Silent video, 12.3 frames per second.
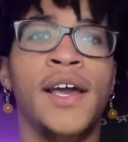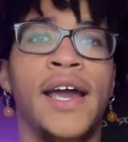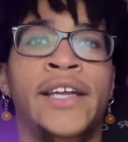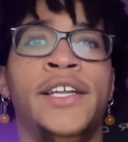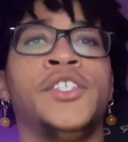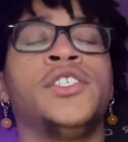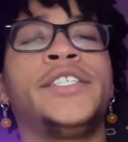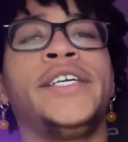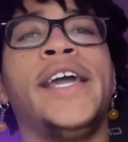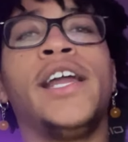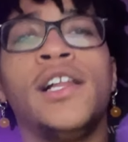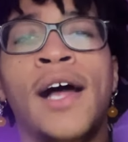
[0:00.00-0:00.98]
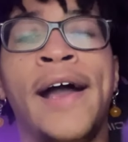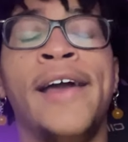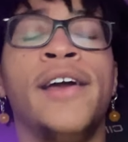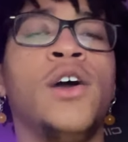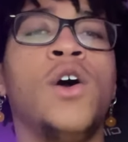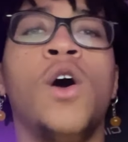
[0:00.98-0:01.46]
and he doesn't like to get hit a
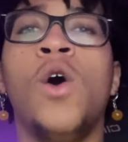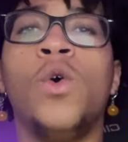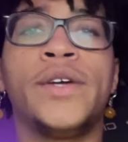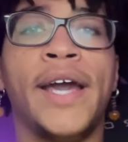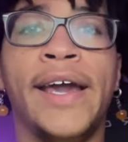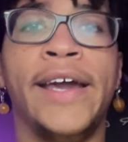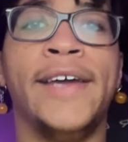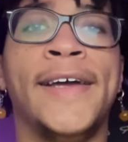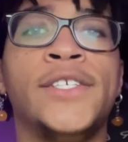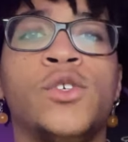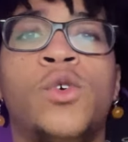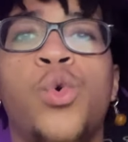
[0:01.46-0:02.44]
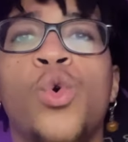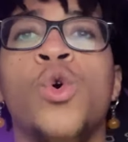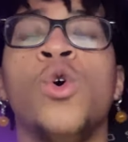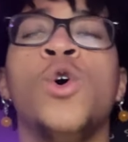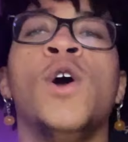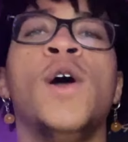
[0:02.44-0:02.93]
lot. Okay, that's
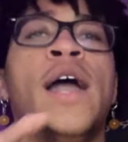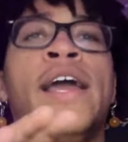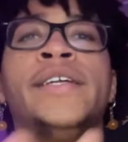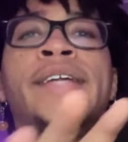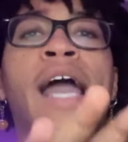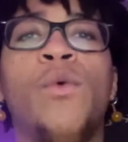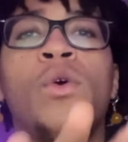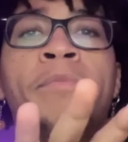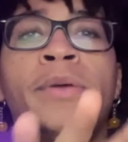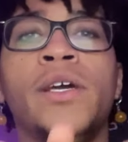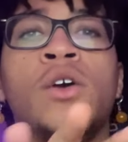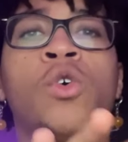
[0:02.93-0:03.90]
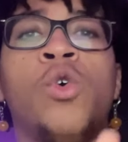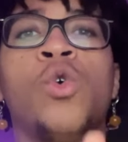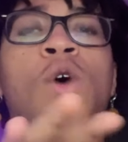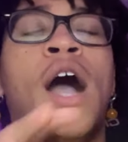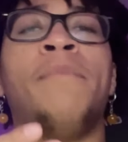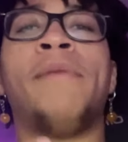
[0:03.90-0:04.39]
cool. And that would be a
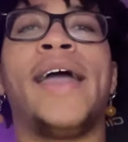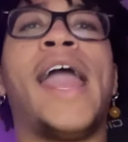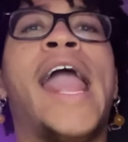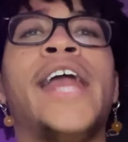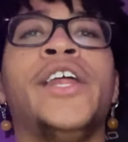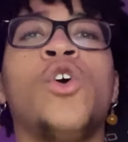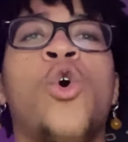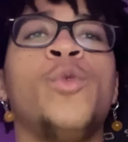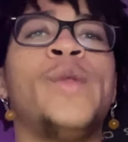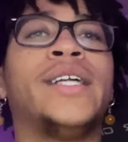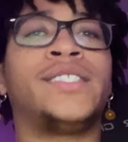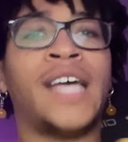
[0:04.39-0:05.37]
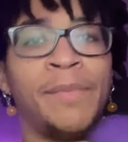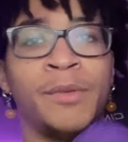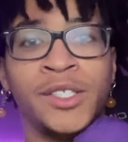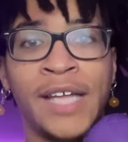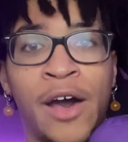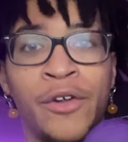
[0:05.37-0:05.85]
cool I'm not hating on that type of
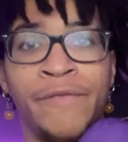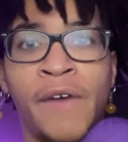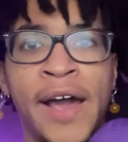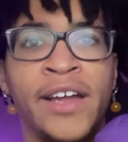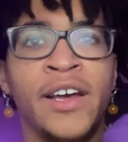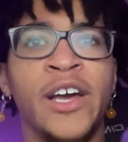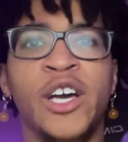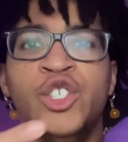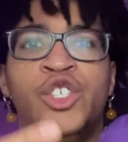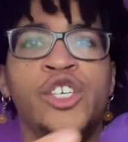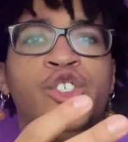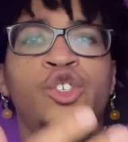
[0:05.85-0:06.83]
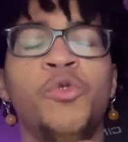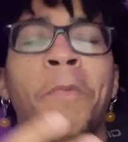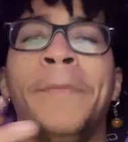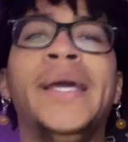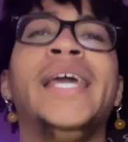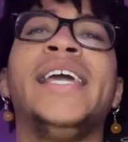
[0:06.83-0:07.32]
style of fight. Just you
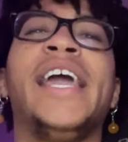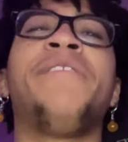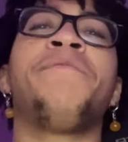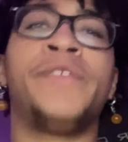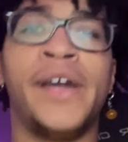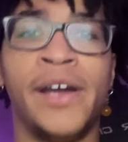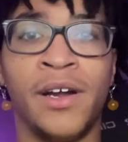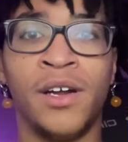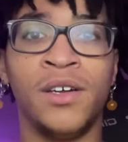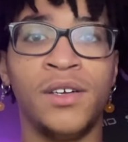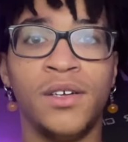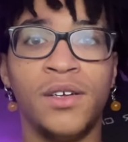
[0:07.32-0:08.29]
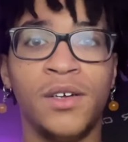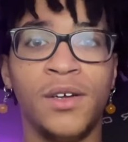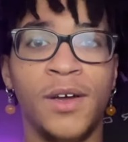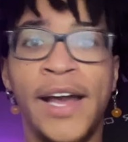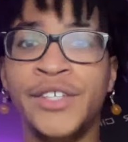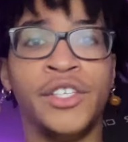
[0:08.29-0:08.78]
being in there
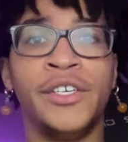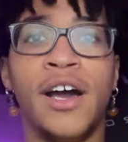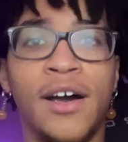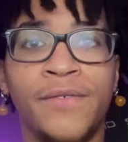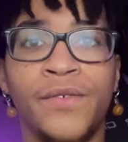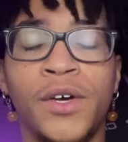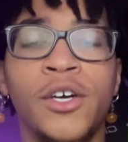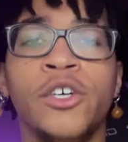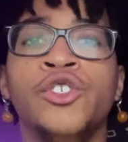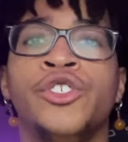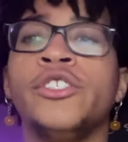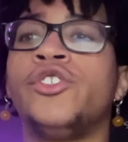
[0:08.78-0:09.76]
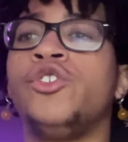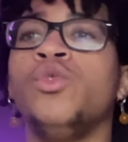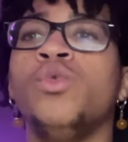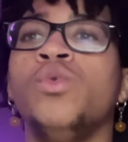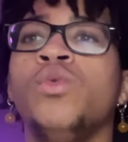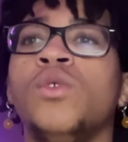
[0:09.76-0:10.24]
is enough. Just
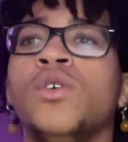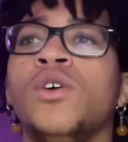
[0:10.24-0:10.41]
you